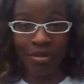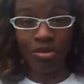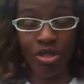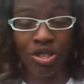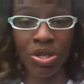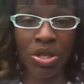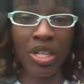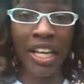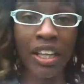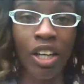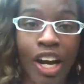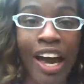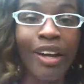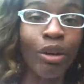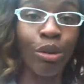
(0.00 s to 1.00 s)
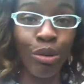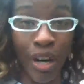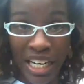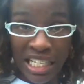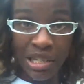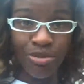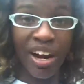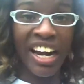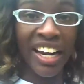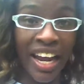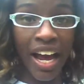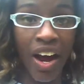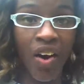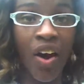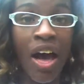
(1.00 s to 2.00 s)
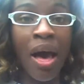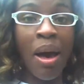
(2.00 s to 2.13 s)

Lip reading: I'm sure they look kind of crazy right now.